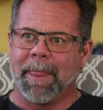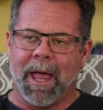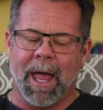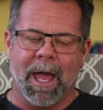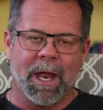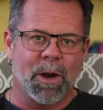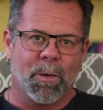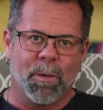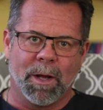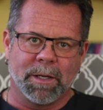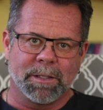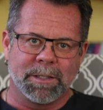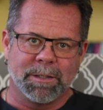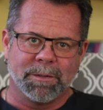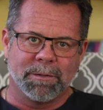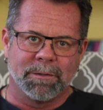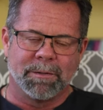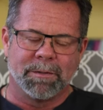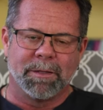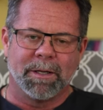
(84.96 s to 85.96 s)
I don't want
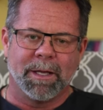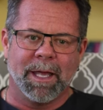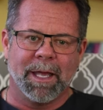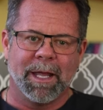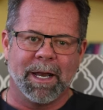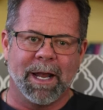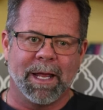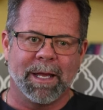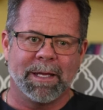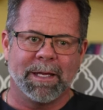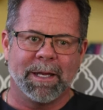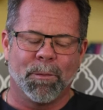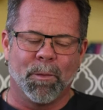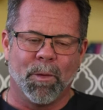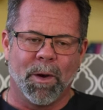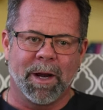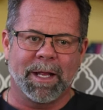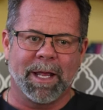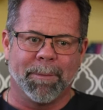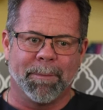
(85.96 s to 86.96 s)
to, and I
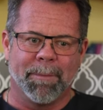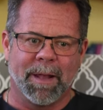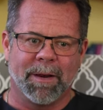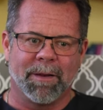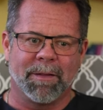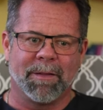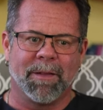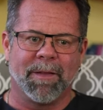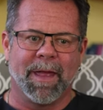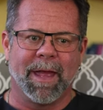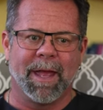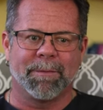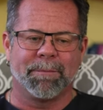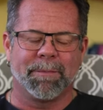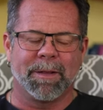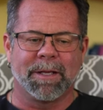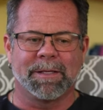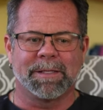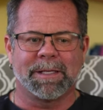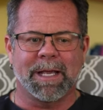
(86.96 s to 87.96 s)
want to get better than that
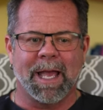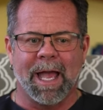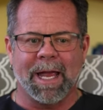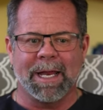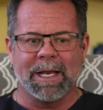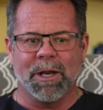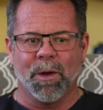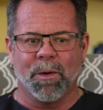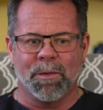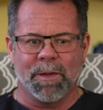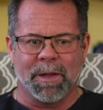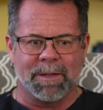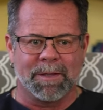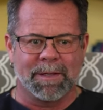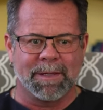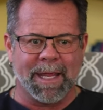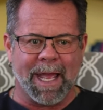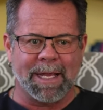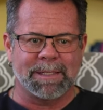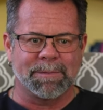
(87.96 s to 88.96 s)
because I know
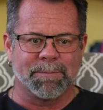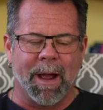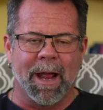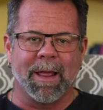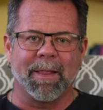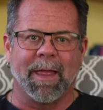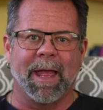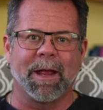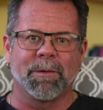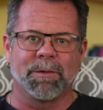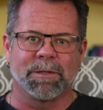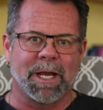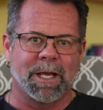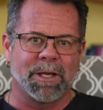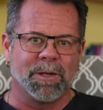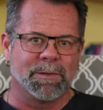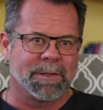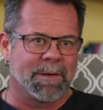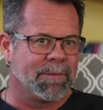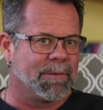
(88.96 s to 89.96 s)
that that's my language I
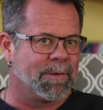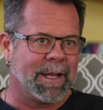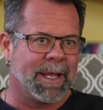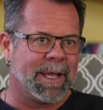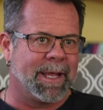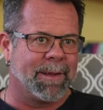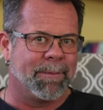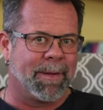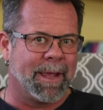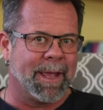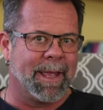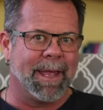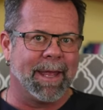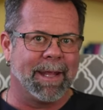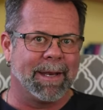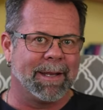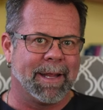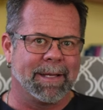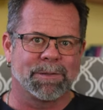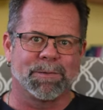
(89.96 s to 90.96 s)
use every day in my
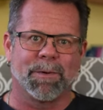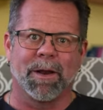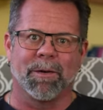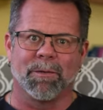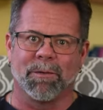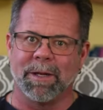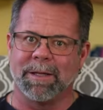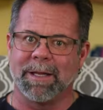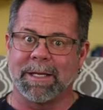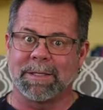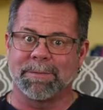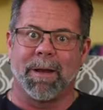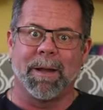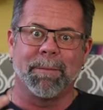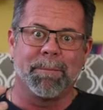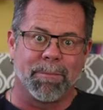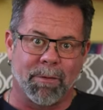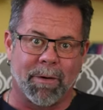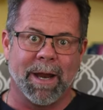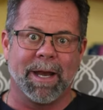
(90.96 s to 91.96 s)
head, and that's why I read, and that's my
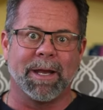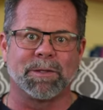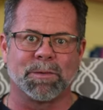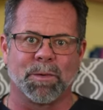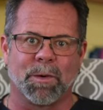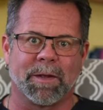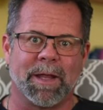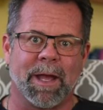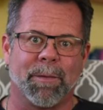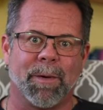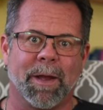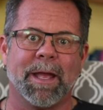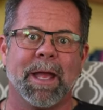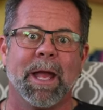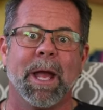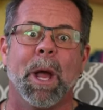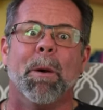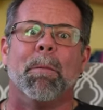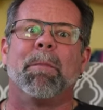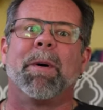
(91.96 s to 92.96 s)
brain is working that way.
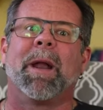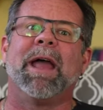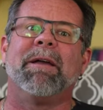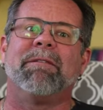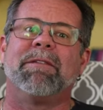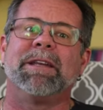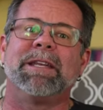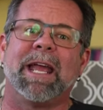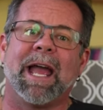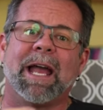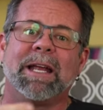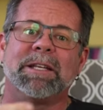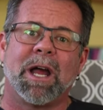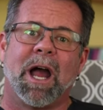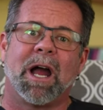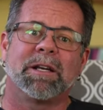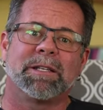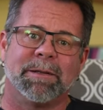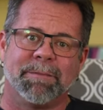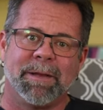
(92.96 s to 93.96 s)
But every day I
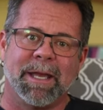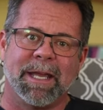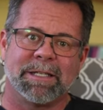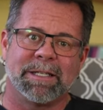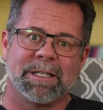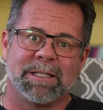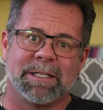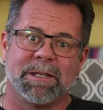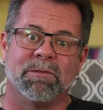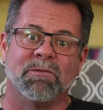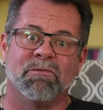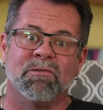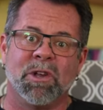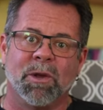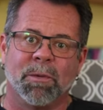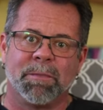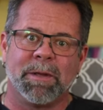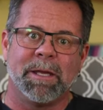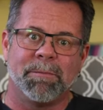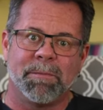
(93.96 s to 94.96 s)
talk to patients and
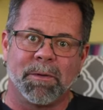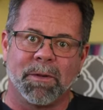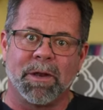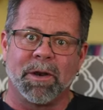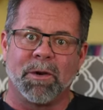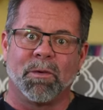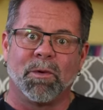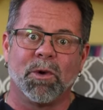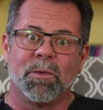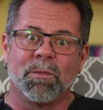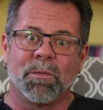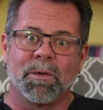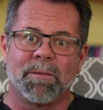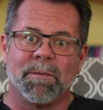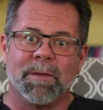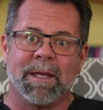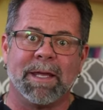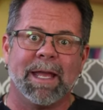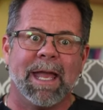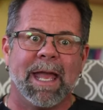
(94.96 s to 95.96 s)
real people in a room with
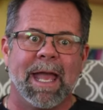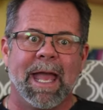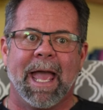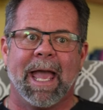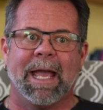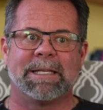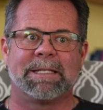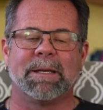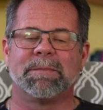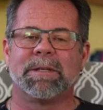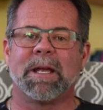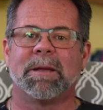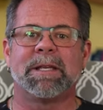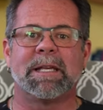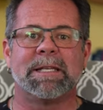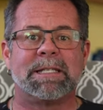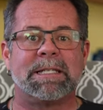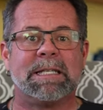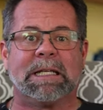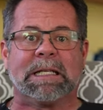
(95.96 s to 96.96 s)
me, and sometimes I
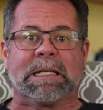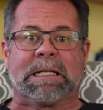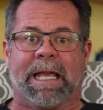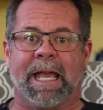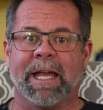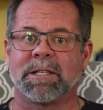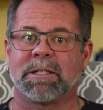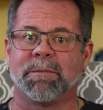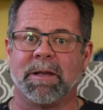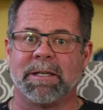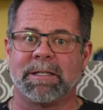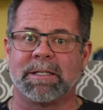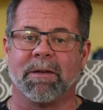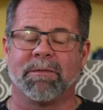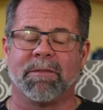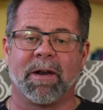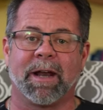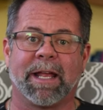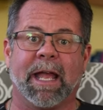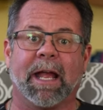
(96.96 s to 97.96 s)
still catch
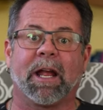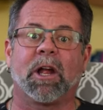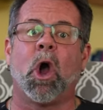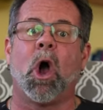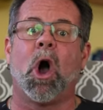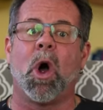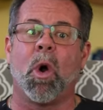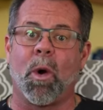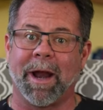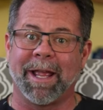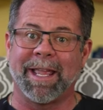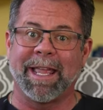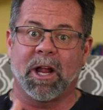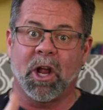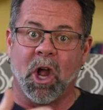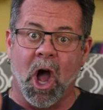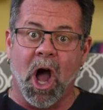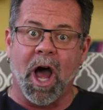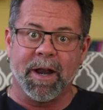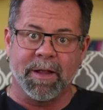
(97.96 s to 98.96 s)
myself when I get caught, or I get
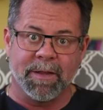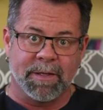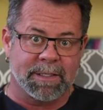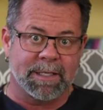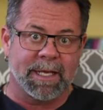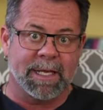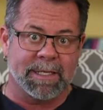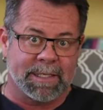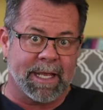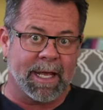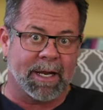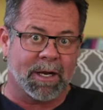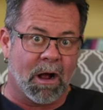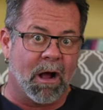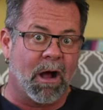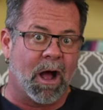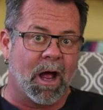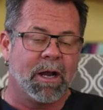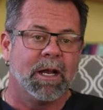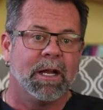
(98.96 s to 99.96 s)
caught in this case, get
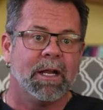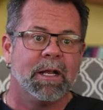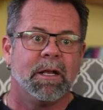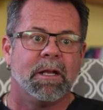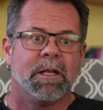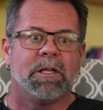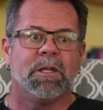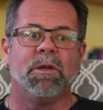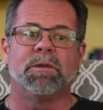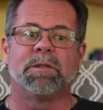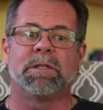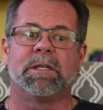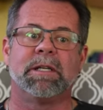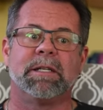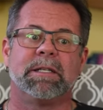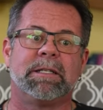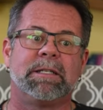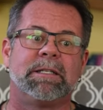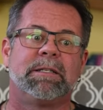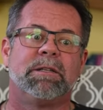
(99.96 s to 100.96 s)
caught
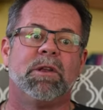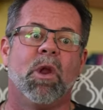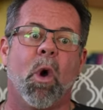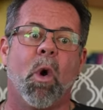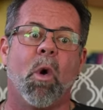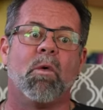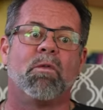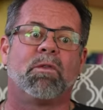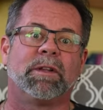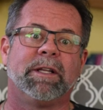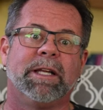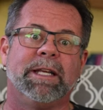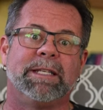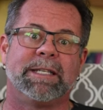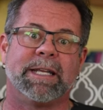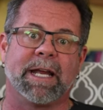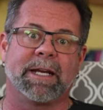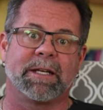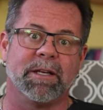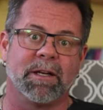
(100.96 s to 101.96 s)
using overly
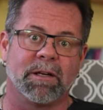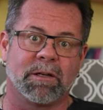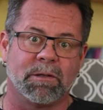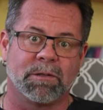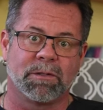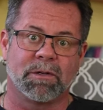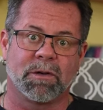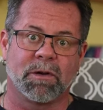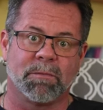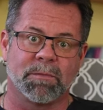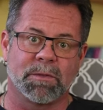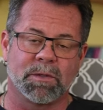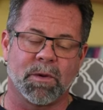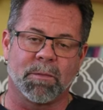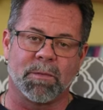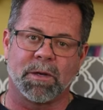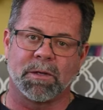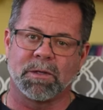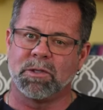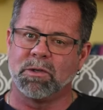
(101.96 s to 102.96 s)
technical terms. So I'm
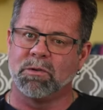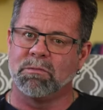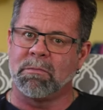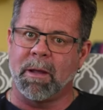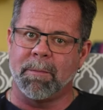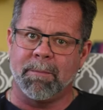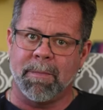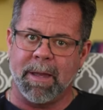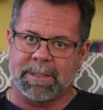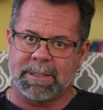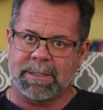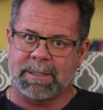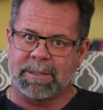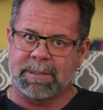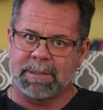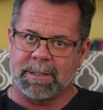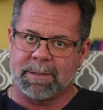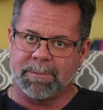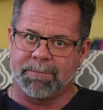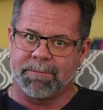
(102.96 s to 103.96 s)
going to do my best
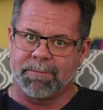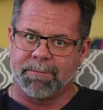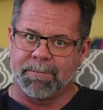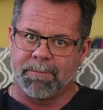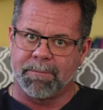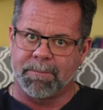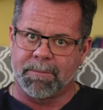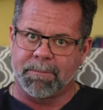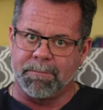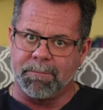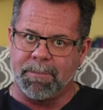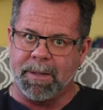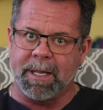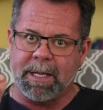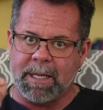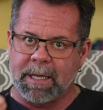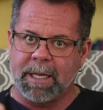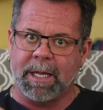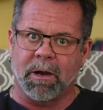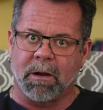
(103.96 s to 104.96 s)
to be
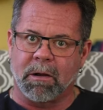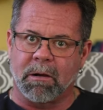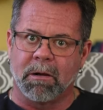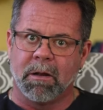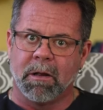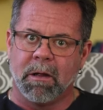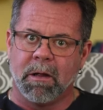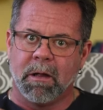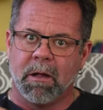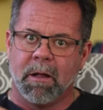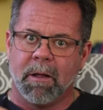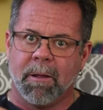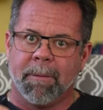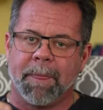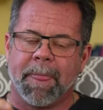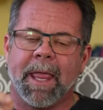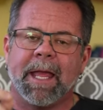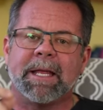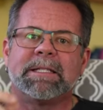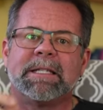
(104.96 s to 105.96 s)
clear
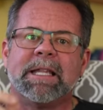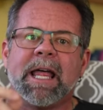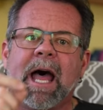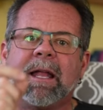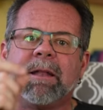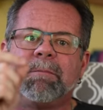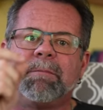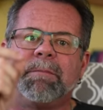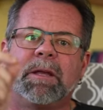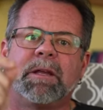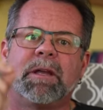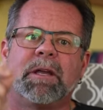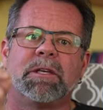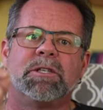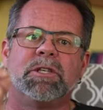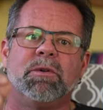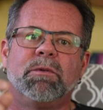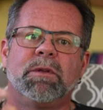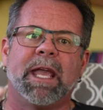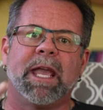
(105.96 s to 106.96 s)
it's not
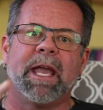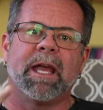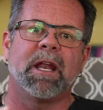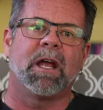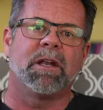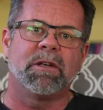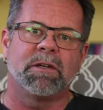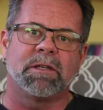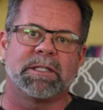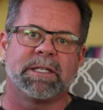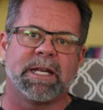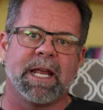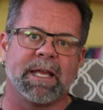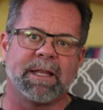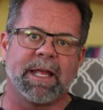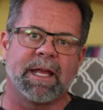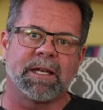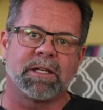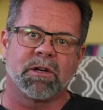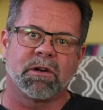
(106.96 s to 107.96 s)
because you can't understand
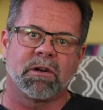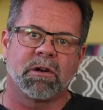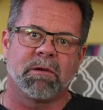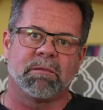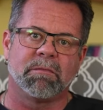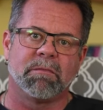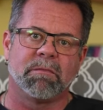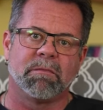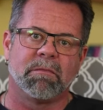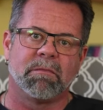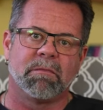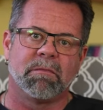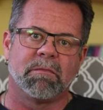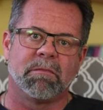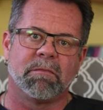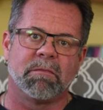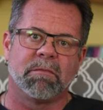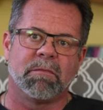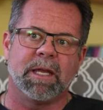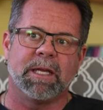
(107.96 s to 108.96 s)
that term,
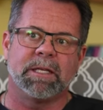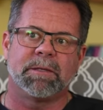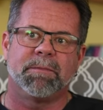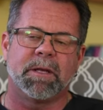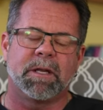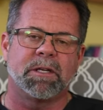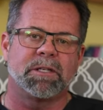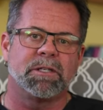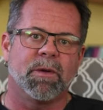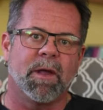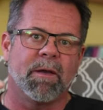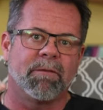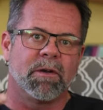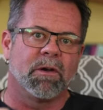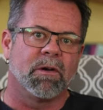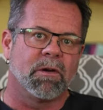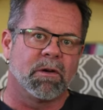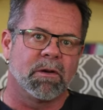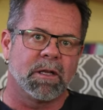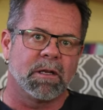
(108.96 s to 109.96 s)
it's because you haven't
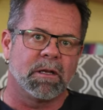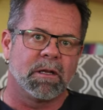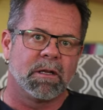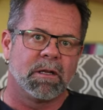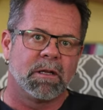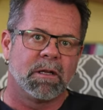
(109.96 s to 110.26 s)
heard it.